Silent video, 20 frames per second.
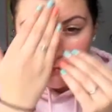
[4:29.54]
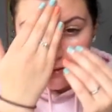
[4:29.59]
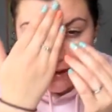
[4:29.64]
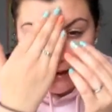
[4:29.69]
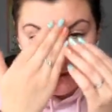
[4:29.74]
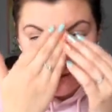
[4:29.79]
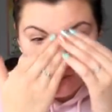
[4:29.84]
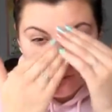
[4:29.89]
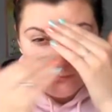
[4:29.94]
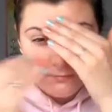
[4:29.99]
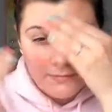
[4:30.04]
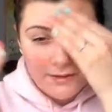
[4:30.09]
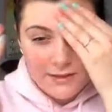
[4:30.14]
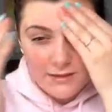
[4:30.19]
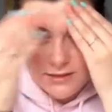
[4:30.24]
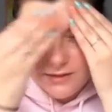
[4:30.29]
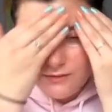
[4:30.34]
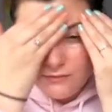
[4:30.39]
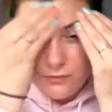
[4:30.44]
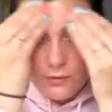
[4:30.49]
I don't
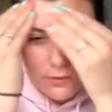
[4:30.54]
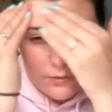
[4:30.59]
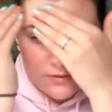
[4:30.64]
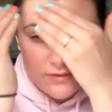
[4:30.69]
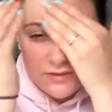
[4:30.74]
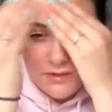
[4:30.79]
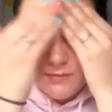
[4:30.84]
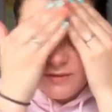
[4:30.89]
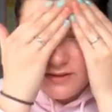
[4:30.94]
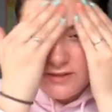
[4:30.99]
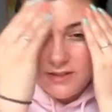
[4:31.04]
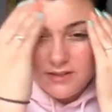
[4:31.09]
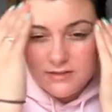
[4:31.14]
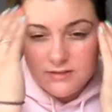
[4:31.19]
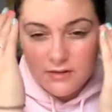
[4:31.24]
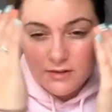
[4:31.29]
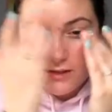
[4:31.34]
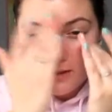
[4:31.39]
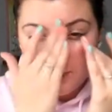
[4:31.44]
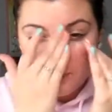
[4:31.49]
mainly focus on my
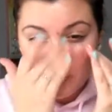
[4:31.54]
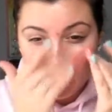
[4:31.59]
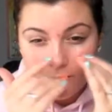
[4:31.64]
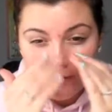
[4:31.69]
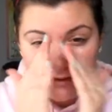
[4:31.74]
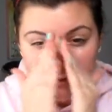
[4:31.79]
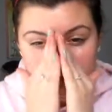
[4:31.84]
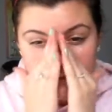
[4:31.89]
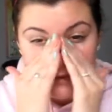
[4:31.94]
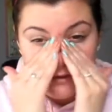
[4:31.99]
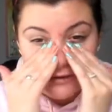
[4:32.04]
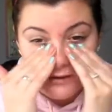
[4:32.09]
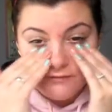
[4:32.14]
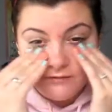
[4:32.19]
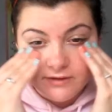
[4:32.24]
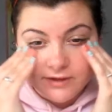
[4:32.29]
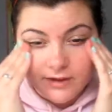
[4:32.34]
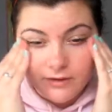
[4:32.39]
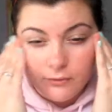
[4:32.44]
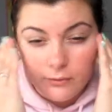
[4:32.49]
T-zone anymore because I don't
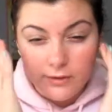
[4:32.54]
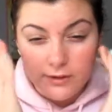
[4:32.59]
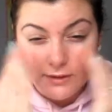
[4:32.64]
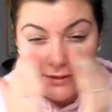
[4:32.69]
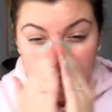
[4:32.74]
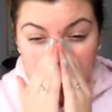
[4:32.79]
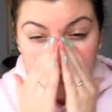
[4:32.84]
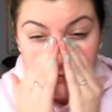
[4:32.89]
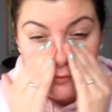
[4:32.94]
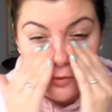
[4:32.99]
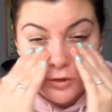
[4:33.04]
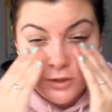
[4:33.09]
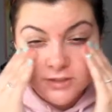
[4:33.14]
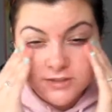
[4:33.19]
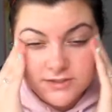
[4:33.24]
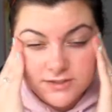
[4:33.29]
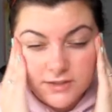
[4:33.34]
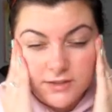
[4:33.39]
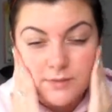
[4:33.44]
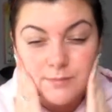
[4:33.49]
even get oily anymore,
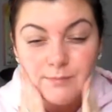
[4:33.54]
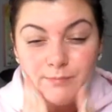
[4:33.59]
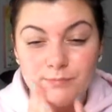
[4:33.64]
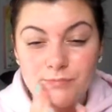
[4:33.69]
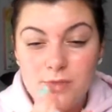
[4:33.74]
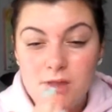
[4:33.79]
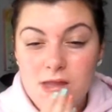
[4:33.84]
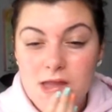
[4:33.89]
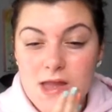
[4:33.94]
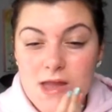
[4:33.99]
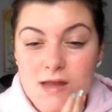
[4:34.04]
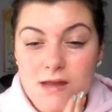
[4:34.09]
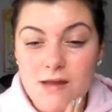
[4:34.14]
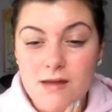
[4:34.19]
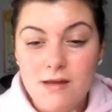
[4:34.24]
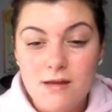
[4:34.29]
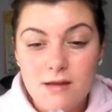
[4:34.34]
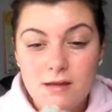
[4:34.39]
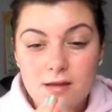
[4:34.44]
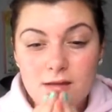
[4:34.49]
so
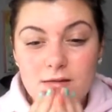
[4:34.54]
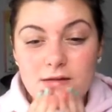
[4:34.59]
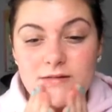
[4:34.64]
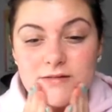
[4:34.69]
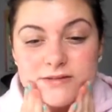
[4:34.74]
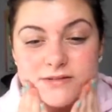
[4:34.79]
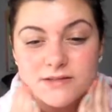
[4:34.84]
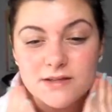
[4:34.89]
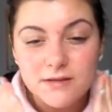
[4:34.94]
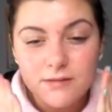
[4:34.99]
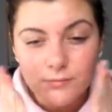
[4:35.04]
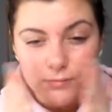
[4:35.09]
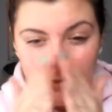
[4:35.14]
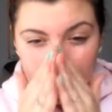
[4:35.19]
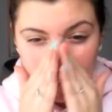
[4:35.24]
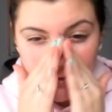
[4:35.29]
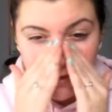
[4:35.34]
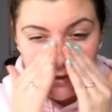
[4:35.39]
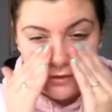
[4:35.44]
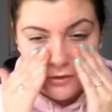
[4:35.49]
just kind of
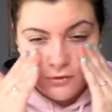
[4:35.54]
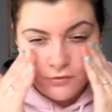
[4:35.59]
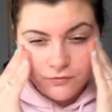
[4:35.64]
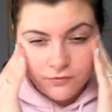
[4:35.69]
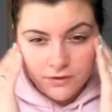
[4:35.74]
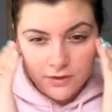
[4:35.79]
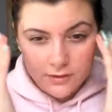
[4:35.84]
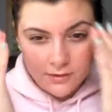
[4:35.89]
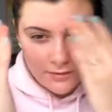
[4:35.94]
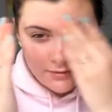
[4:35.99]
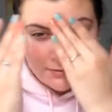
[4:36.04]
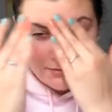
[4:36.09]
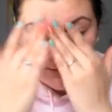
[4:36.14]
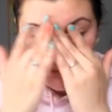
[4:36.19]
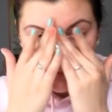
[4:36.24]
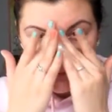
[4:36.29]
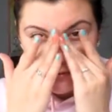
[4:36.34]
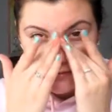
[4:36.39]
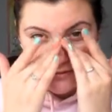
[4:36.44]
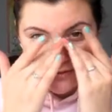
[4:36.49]
rub it all over.
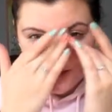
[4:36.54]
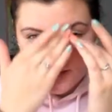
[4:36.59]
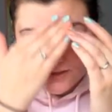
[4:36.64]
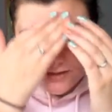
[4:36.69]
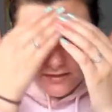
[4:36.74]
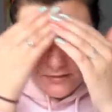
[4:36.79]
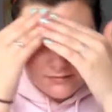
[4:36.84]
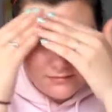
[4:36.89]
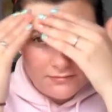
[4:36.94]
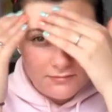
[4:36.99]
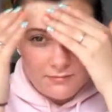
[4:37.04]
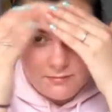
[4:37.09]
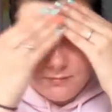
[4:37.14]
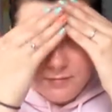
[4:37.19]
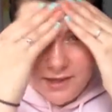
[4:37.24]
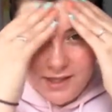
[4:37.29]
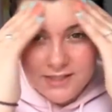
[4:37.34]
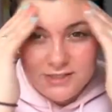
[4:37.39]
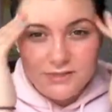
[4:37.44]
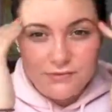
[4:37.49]
It's a good
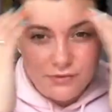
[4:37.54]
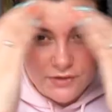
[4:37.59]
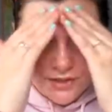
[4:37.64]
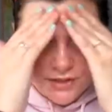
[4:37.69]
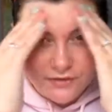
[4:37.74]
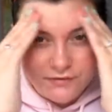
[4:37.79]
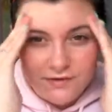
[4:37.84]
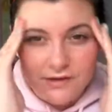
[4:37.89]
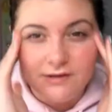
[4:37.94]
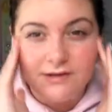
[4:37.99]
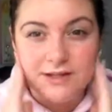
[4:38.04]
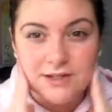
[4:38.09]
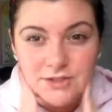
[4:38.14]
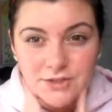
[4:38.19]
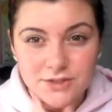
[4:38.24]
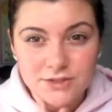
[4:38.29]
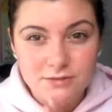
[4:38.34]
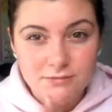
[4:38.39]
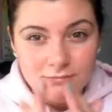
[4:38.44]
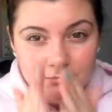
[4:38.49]
base for your
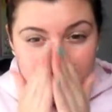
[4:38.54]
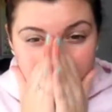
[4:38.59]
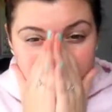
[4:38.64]
foundation.